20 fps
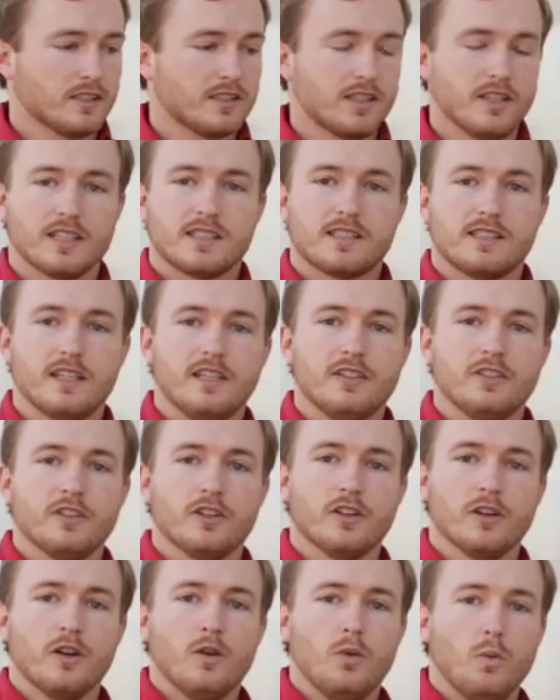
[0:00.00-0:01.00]
to extend
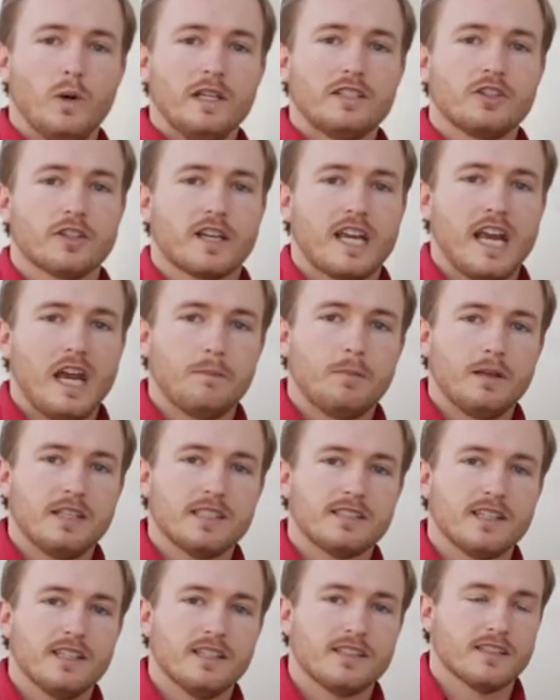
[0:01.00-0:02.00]
your winter
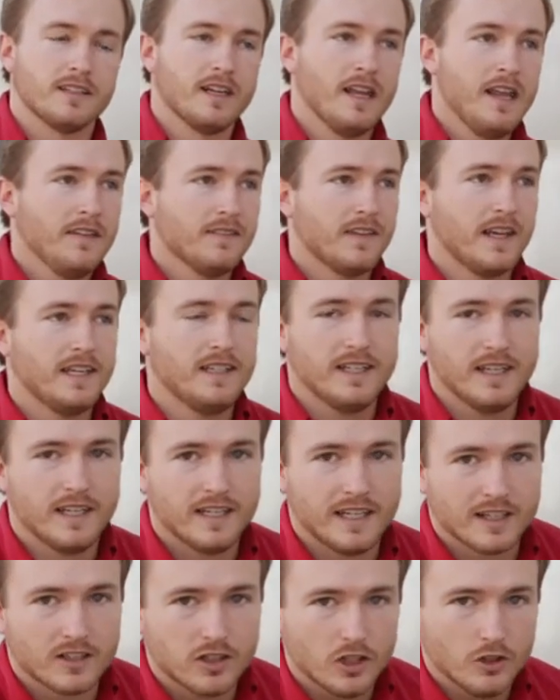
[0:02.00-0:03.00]
camping season, they
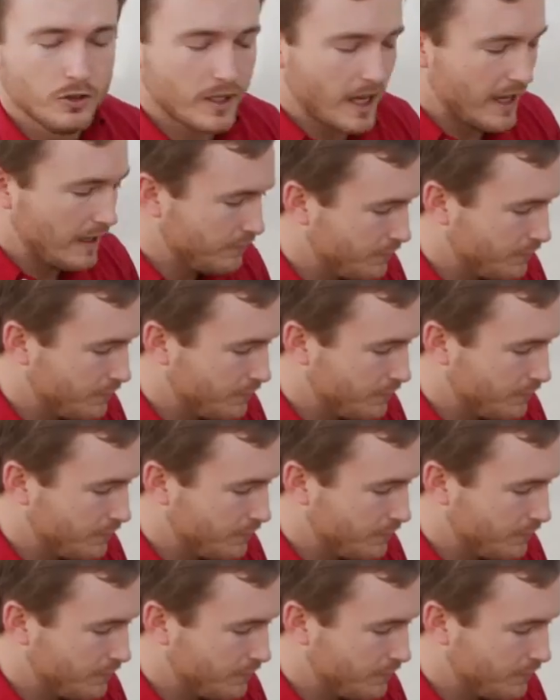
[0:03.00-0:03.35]
did include a